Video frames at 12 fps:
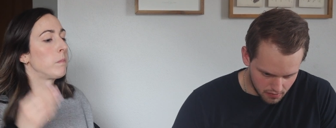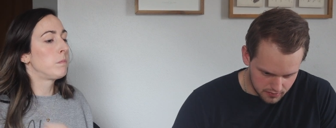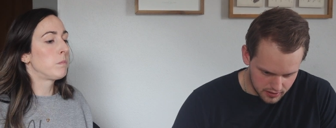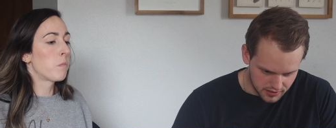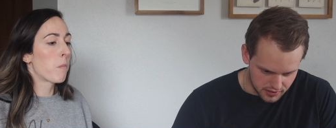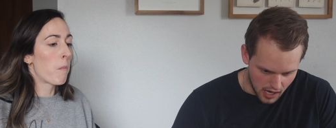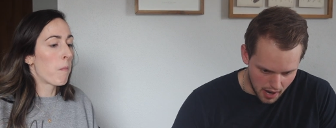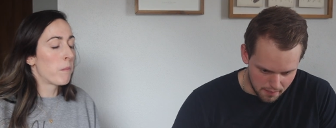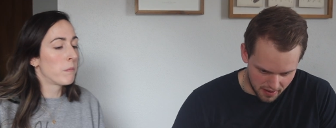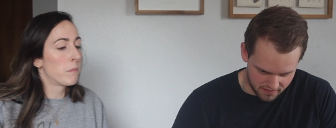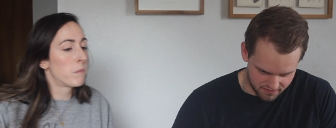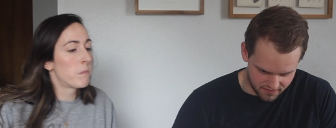Speaker 1: It's not
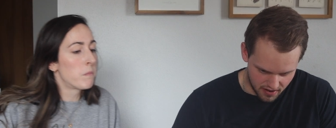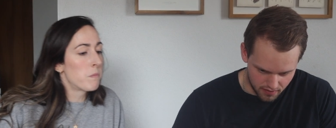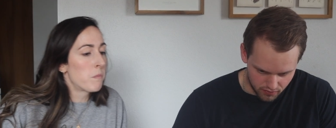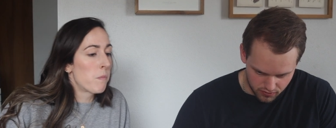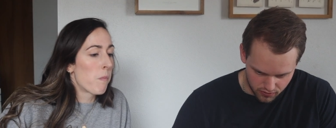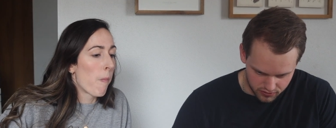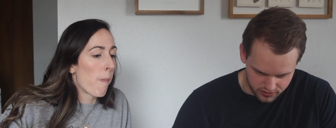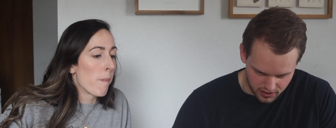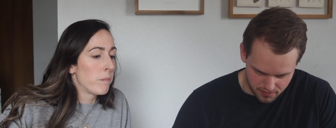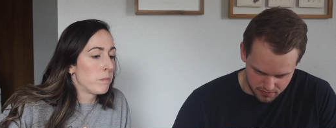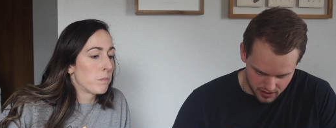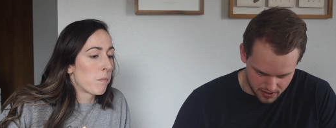my favorite of all
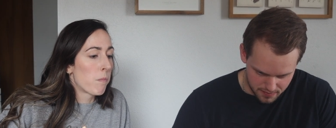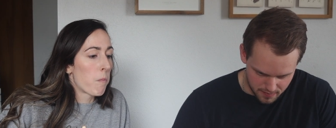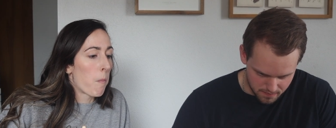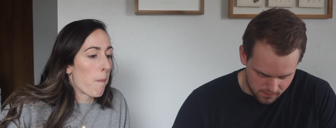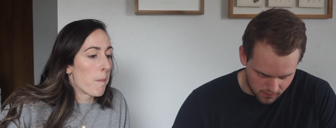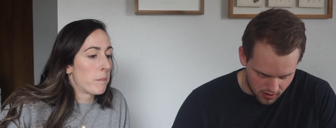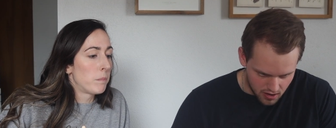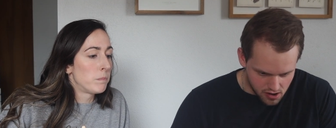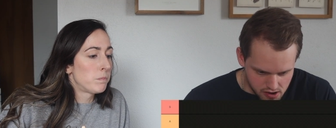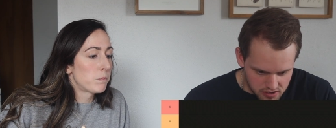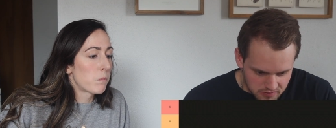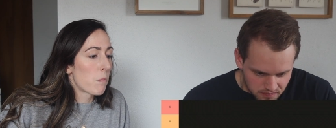time, but I mean,
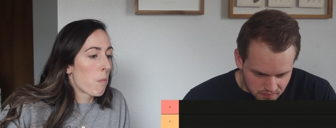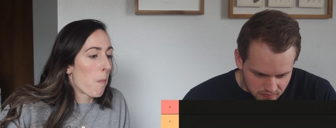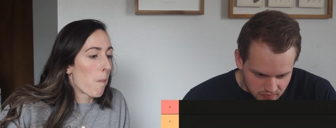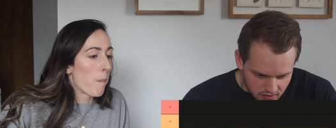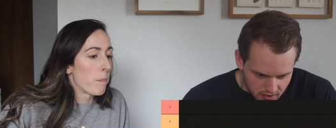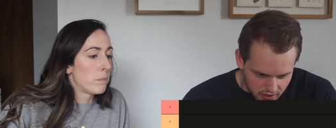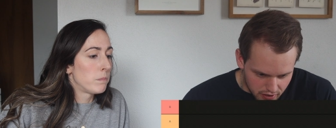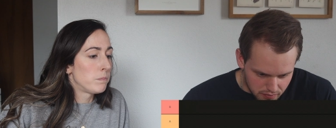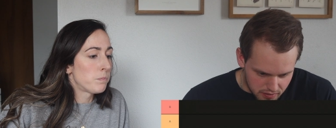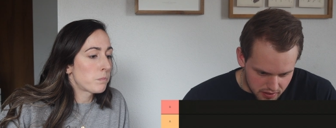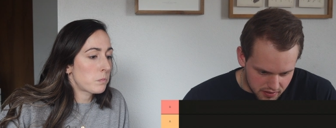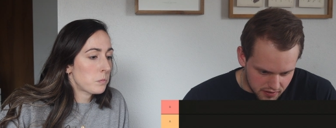it would
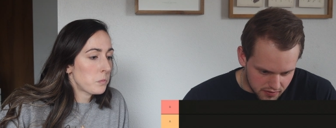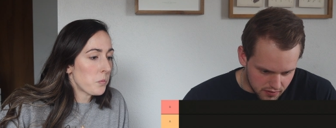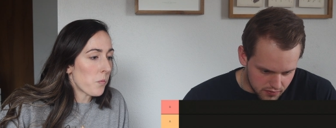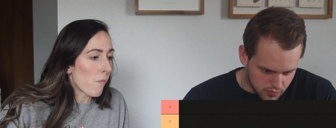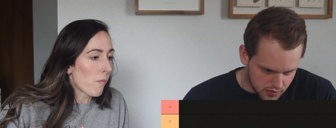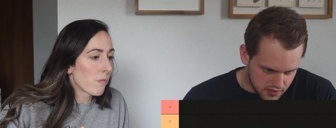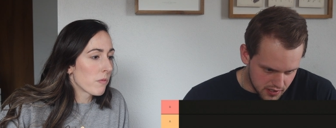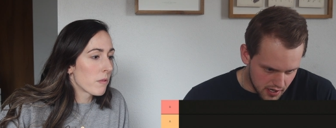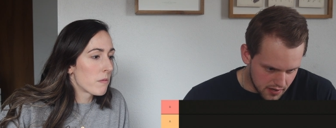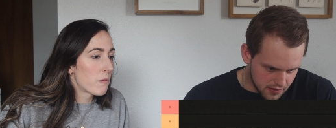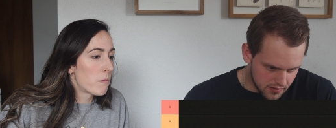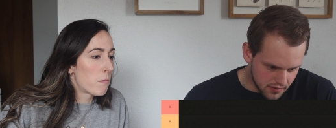be a disservice. Where is
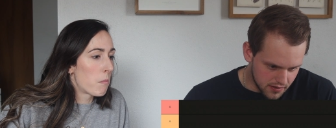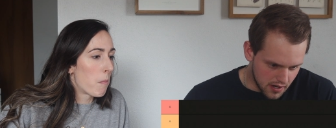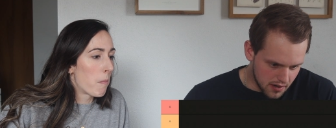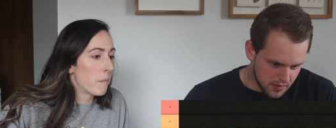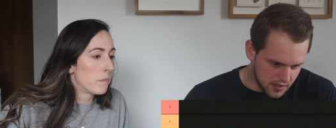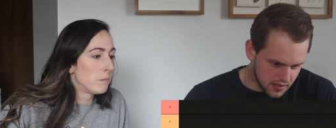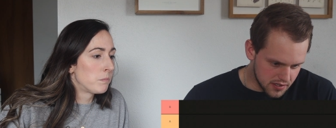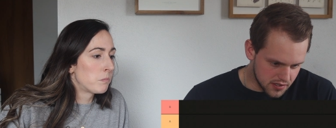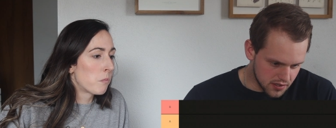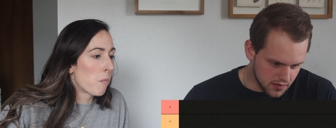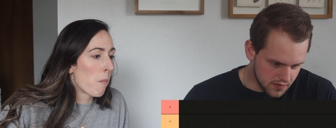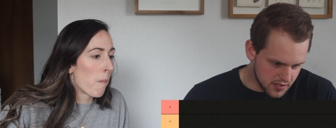that? Yeah, it'd be a
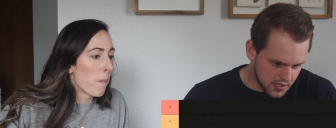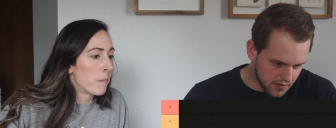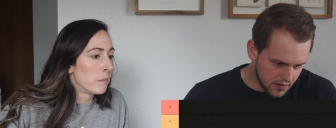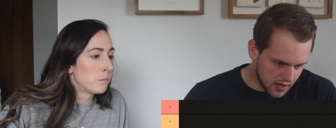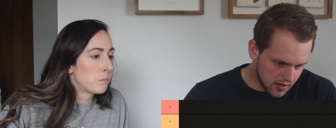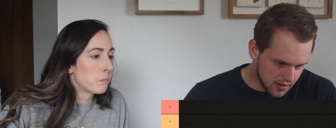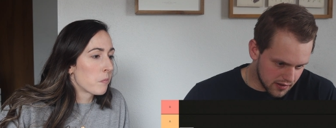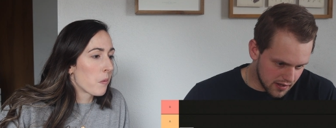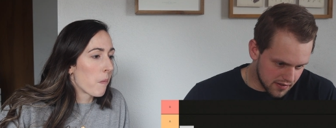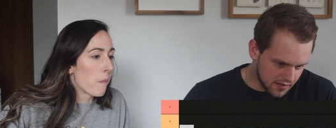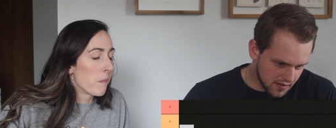disservice to give it anything less